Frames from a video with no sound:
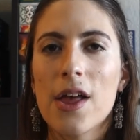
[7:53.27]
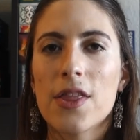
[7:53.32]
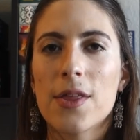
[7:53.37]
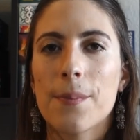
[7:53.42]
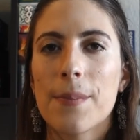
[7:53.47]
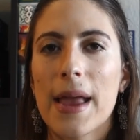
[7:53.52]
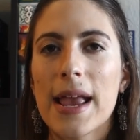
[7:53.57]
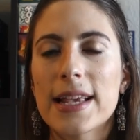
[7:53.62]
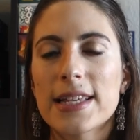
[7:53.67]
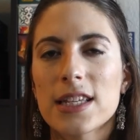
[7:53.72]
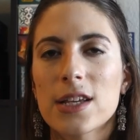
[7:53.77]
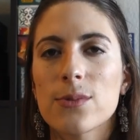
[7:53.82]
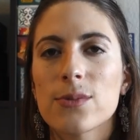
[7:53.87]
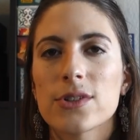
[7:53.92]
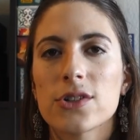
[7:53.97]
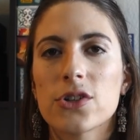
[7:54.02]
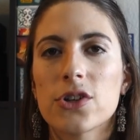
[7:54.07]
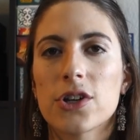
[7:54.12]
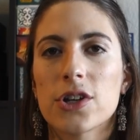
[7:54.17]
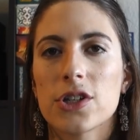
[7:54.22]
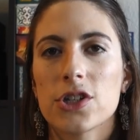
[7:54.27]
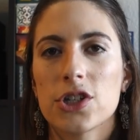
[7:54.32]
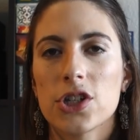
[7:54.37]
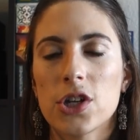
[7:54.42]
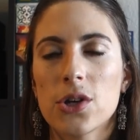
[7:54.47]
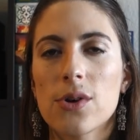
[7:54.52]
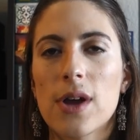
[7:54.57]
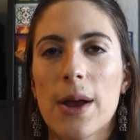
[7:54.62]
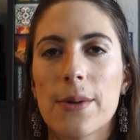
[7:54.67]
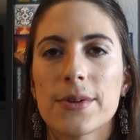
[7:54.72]
The pacing was good
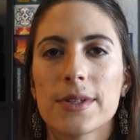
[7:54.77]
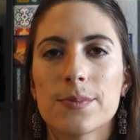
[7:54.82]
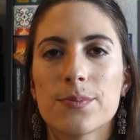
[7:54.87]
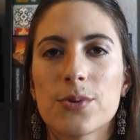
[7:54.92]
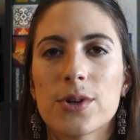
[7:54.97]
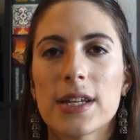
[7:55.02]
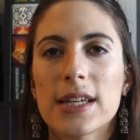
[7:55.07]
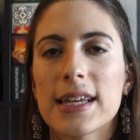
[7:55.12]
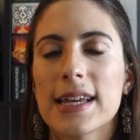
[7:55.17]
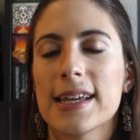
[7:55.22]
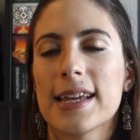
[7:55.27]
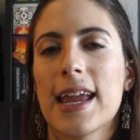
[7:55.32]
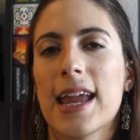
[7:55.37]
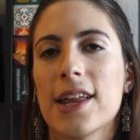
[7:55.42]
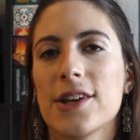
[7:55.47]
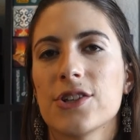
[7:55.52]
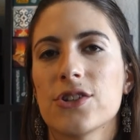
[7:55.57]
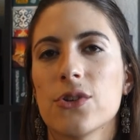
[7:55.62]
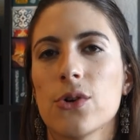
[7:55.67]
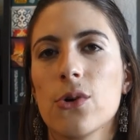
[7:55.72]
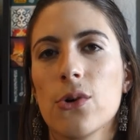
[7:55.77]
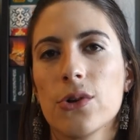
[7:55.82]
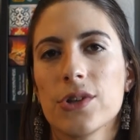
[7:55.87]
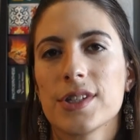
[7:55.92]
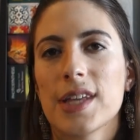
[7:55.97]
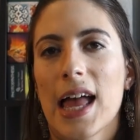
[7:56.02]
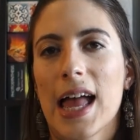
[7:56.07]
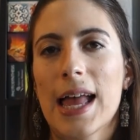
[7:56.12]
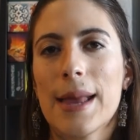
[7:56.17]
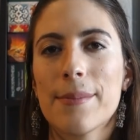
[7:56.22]
too. I was pretty engaged the whole
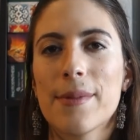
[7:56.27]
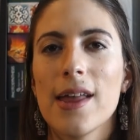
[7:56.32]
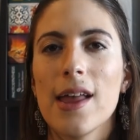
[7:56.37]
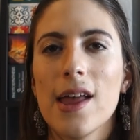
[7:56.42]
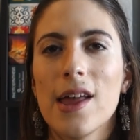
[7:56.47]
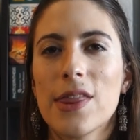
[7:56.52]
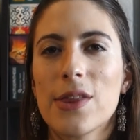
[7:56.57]
time.